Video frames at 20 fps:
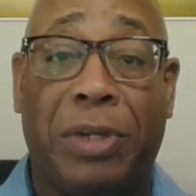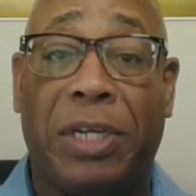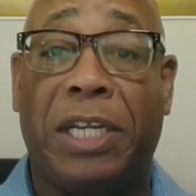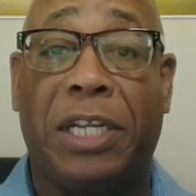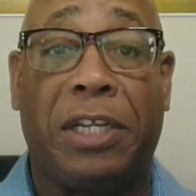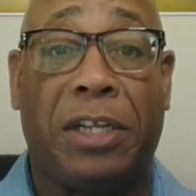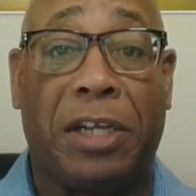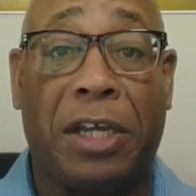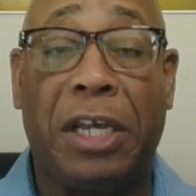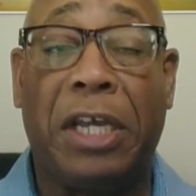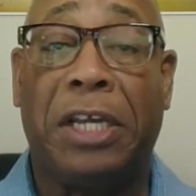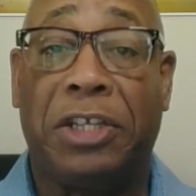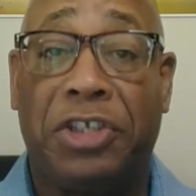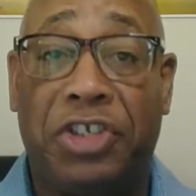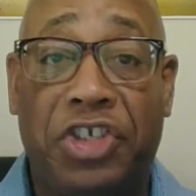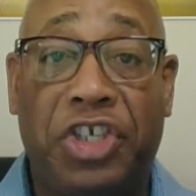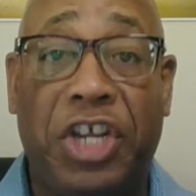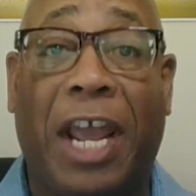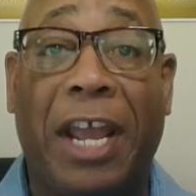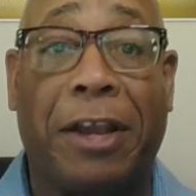We need to
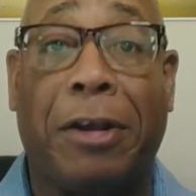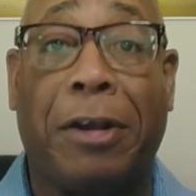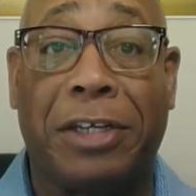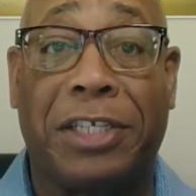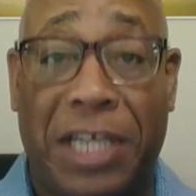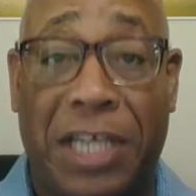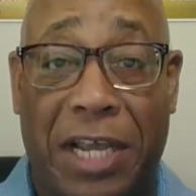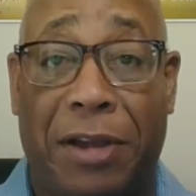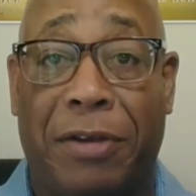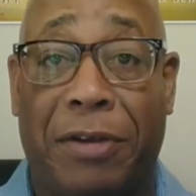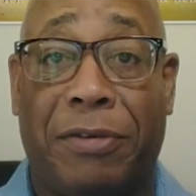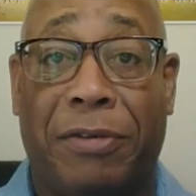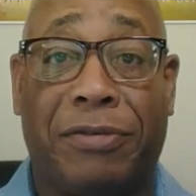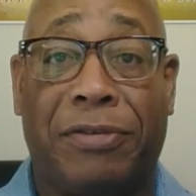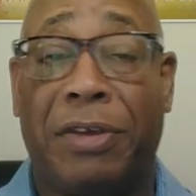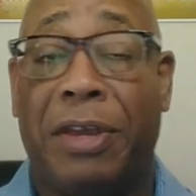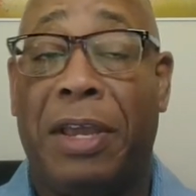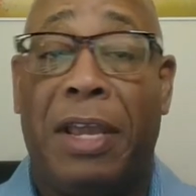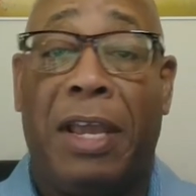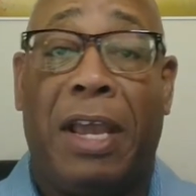check
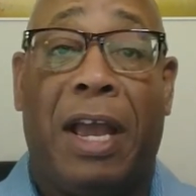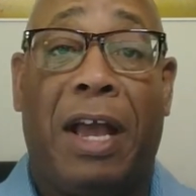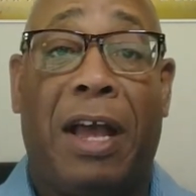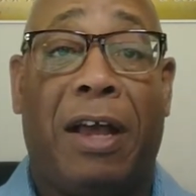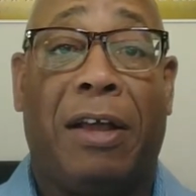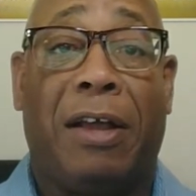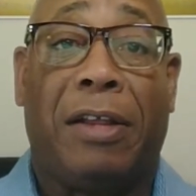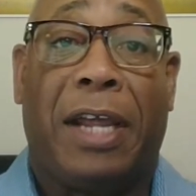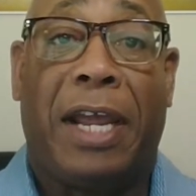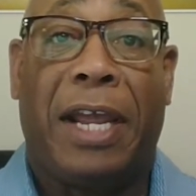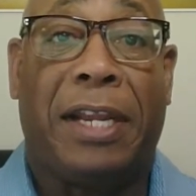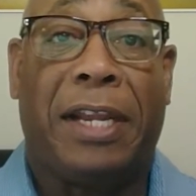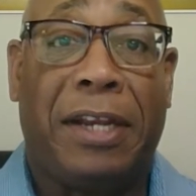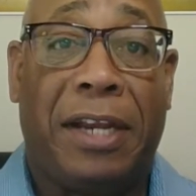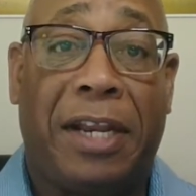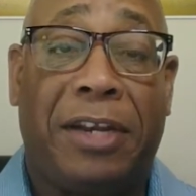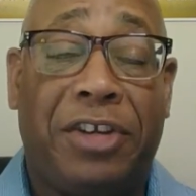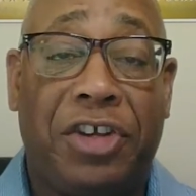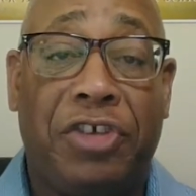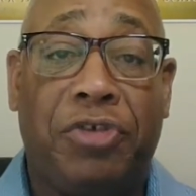ourselves
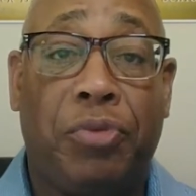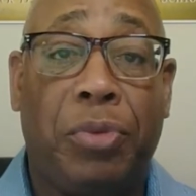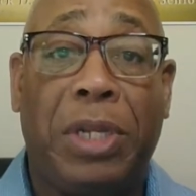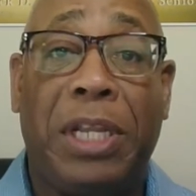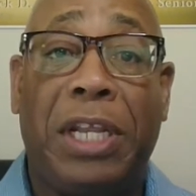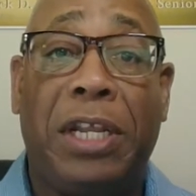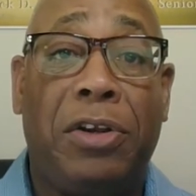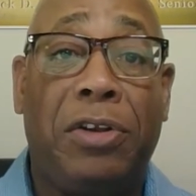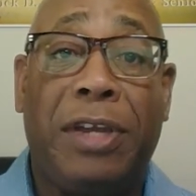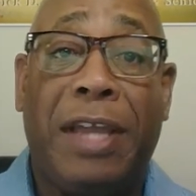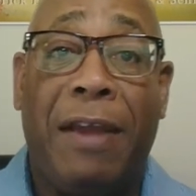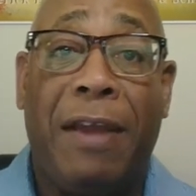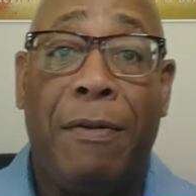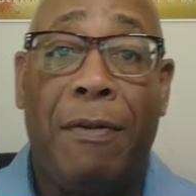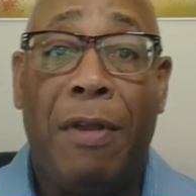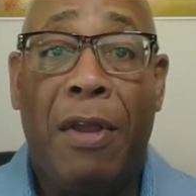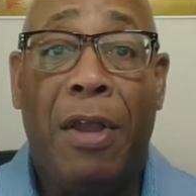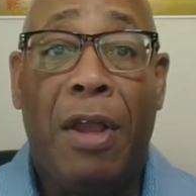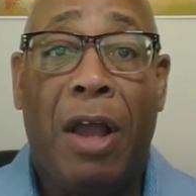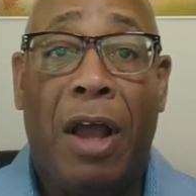and just really look at